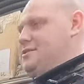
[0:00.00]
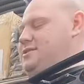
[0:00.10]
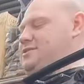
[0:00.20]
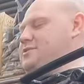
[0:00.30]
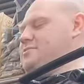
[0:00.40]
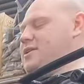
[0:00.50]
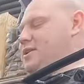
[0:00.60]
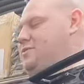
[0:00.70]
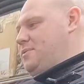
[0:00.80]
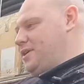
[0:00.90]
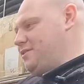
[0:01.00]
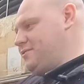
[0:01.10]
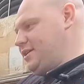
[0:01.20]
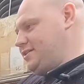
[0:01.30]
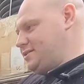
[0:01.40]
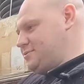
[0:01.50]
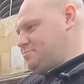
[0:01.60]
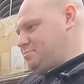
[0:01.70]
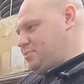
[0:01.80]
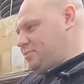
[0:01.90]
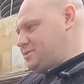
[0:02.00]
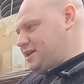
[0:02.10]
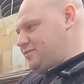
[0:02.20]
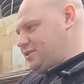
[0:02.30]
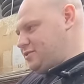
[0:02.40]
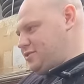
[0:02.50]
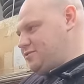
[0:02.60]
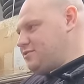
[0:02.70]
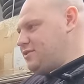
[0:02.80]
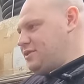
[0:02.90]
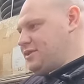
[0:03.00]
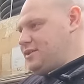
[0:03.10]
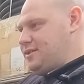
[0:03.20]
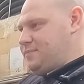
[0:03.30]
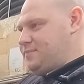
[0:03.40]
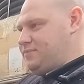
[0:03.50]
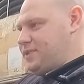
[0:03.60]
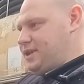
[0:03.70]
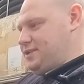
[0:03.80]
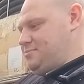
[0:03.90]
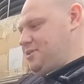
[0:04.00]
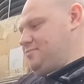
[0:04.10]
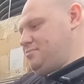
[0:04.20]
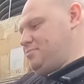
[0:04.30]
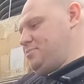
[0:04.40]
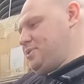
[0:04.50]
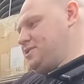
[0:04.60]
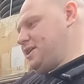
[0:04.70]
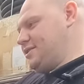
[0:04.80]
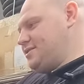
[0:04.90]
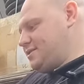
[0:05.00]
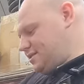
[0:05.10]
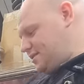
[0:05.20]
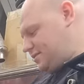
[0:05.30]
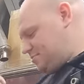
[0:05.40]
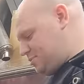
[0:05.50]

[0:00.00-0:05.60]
means the ring, one of the rings has popped out of the groove and it's been pushed against the side of the